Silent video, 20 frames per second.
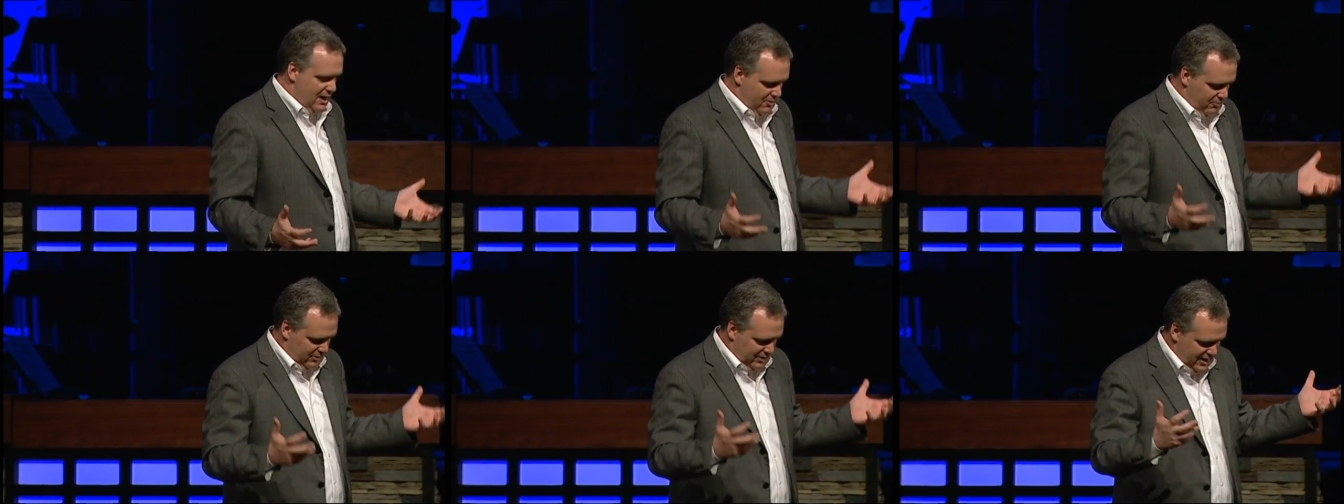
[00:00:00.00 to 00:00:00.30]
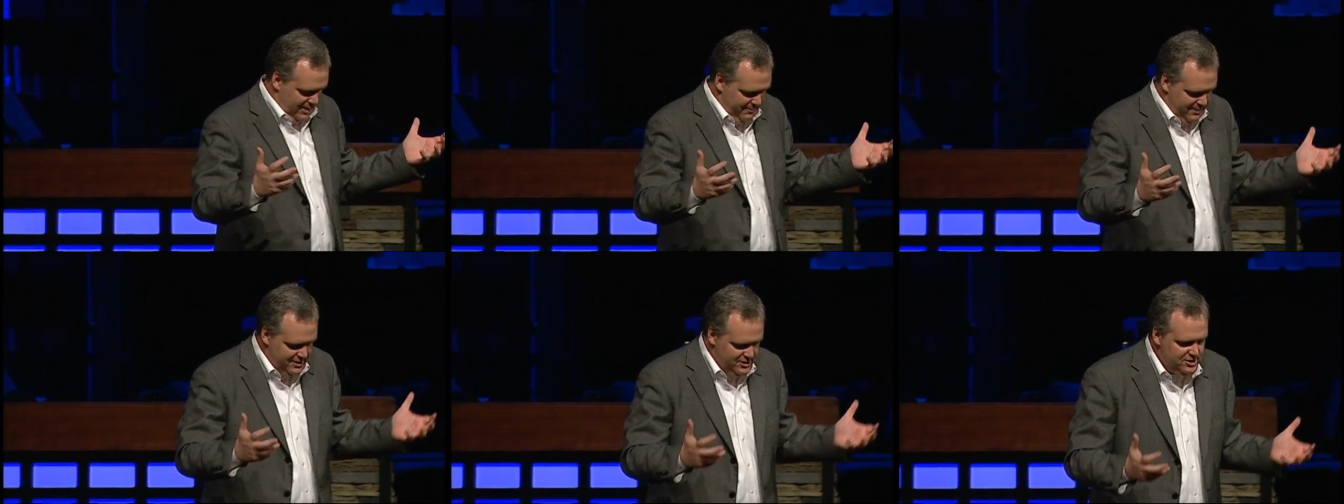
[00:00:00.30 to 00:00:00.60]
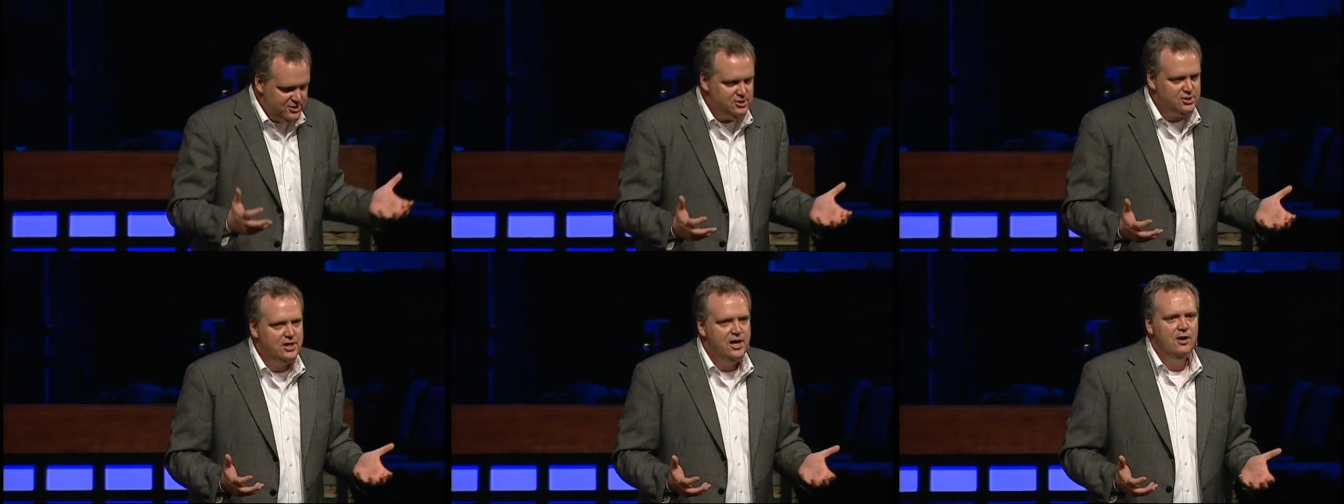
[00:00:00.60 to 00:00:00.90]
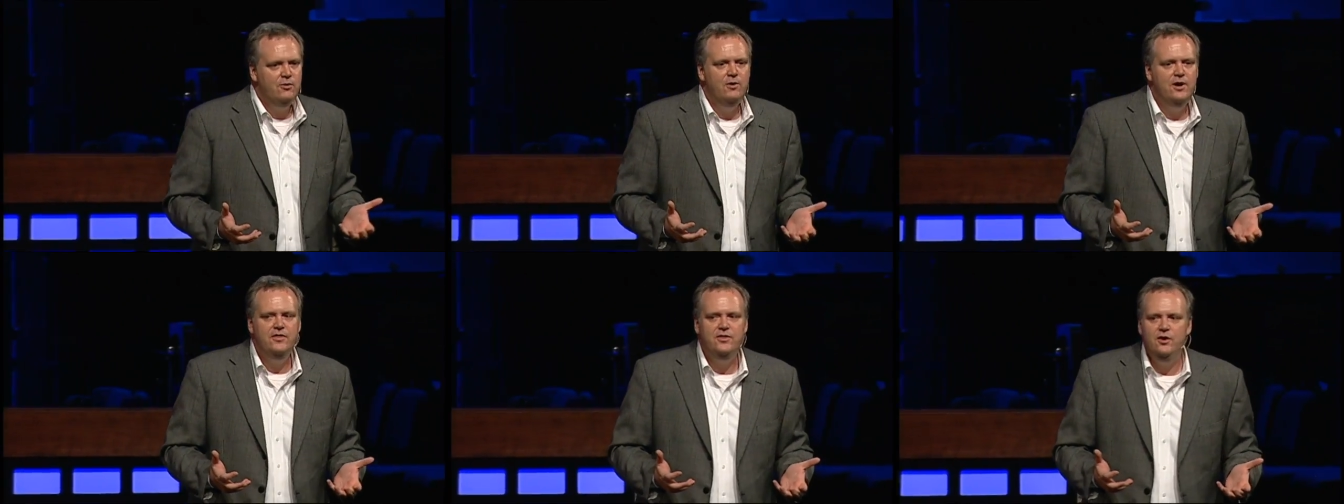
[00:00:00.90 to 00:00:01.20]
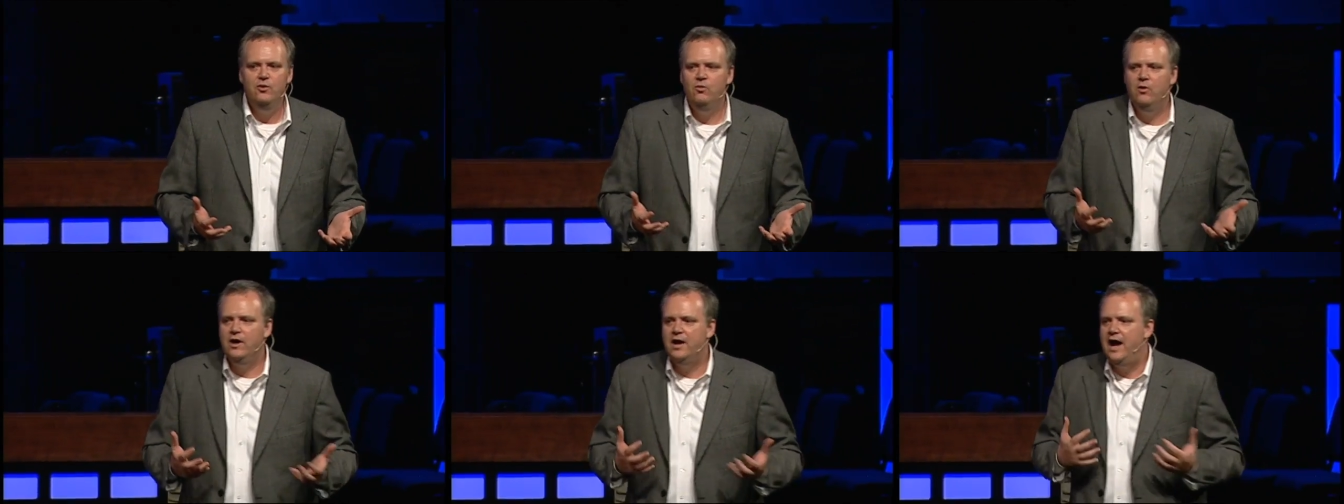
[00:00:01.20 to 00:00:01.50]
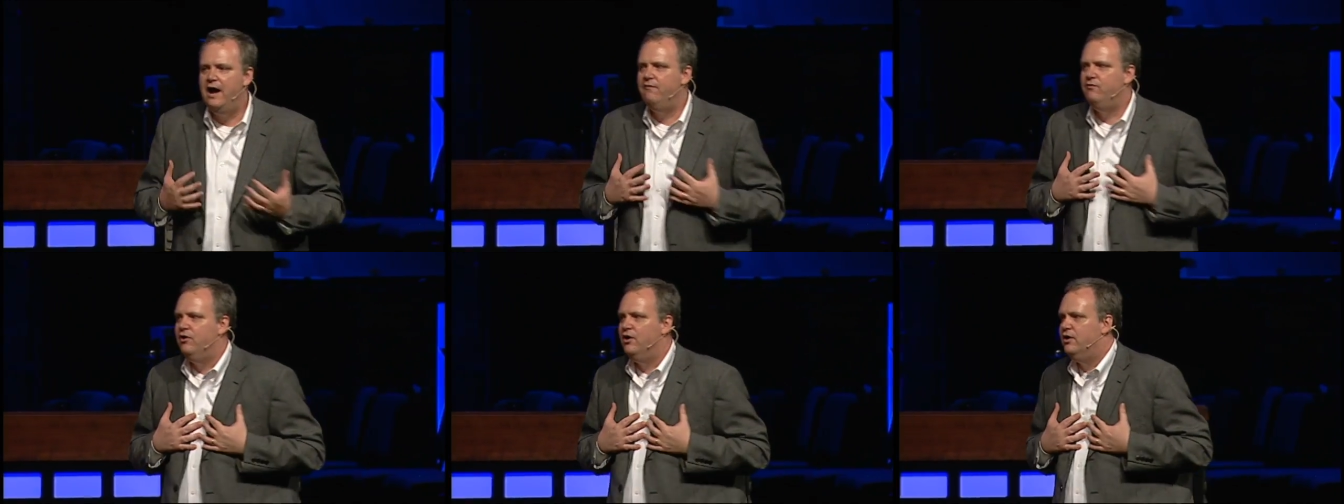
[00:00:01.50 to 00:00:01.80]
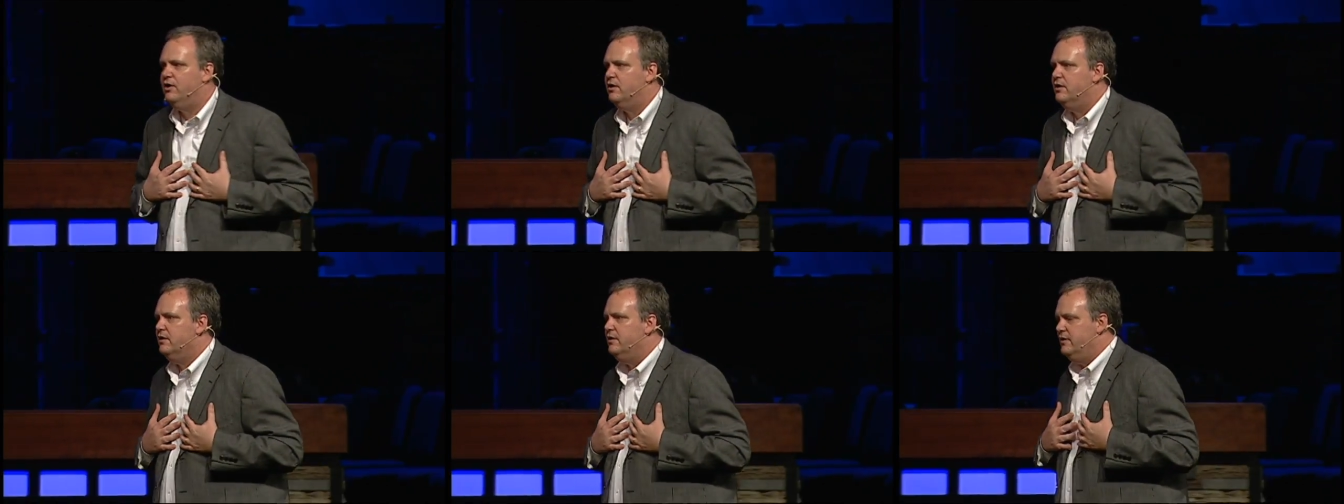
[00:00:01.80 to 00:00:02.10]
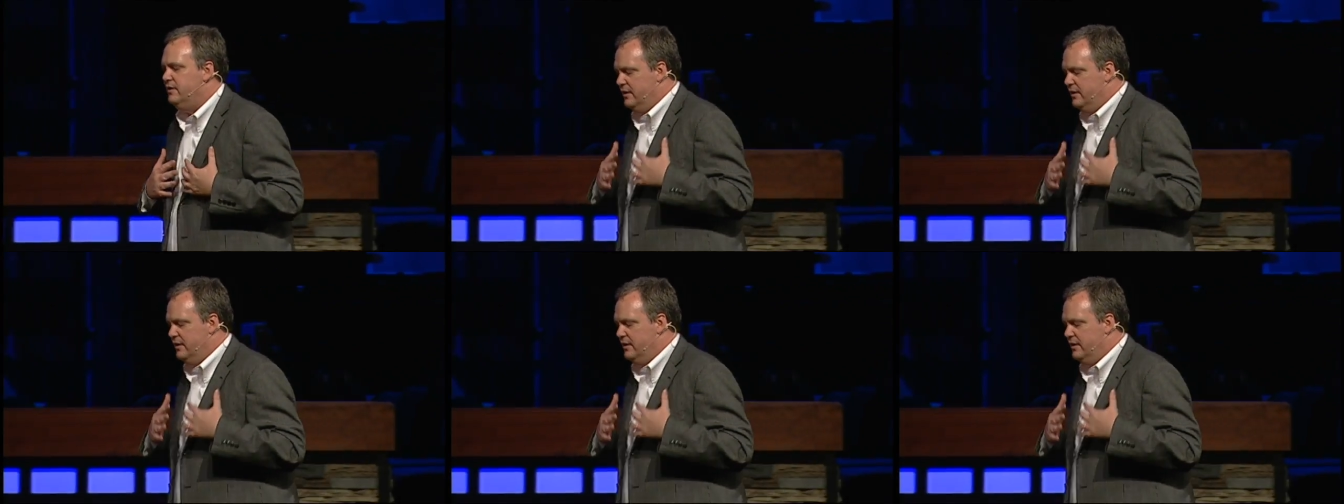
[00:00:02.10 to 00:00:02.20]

Well, let me just share with you what I've learned.